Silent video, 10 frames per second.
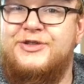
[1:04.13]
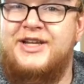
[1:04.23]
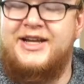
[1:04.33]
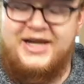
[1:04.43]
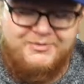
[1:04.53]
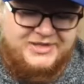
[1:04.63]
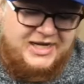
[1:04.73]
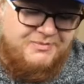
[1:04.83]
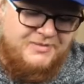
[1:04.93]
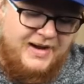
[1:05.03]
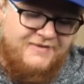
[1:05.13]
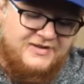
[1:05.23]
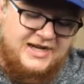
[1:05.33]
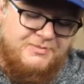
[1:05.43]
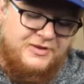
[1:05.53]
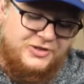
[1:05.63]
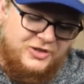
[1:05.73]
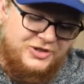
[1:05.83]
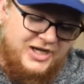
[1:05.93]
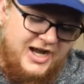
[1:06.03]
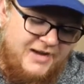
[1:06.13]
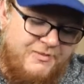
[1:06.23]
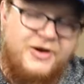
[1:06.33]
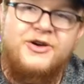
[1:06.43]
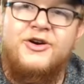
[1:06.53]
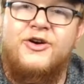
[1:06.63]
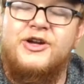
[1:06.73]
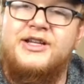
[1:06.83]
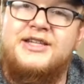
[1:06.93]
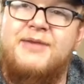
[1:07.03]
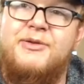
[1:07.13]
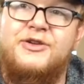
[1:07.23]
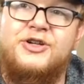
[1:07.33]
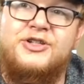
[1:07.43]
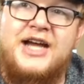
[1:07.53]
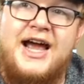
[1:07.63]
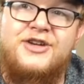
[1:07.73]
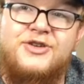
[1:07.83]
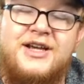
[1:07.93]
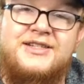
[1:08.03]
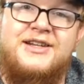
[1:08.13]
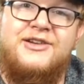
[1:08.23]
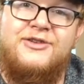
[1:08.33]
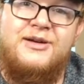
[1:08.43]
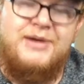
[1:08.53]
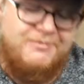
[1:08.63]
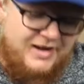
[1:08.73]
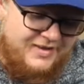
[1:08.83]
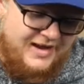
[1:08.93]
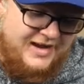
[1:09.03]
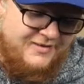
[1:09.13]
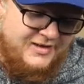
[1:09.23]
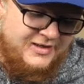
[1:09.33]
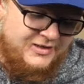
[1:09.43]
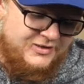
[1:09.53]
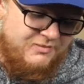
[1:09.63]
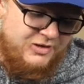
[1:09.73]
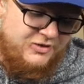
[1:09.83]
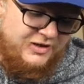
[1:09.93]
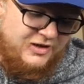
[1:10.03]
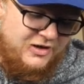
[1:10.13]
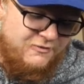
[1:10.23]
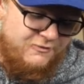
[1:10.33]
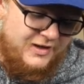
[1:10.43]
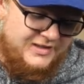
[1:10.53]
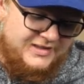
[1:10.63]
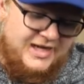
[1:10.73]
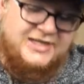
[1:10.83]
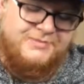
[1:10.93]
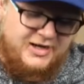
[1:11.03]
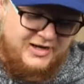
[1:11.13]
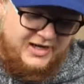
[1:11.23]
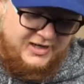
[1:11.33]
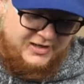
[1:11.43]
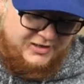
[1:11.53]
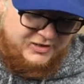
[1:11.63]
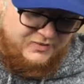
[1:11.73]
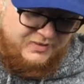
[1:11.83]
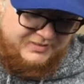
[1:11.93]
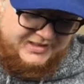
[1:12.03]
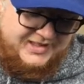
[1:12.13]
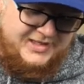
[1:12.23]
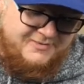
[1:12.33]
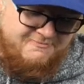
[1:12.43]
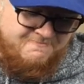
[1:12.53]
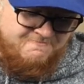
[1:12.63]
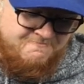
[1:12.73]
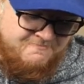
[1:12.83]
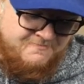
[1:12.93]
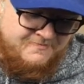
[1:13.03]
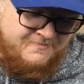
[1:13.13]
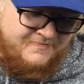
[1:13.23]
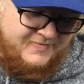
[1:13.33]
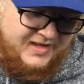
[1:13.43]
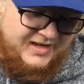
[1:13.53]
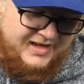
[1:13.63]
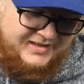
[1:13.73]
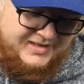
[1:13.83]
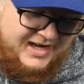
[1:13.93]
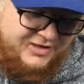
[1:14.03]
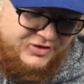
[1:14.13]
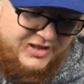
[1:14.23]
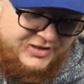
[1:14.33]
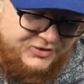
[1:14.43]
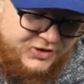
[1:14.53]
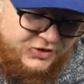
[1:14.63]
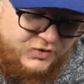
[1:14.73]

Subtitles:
thing that comes up. You may have to type in the church name, or you could type in the church address, and it'll come up by that. So I'm going to click on Francis Asbury UMC. It has the address and church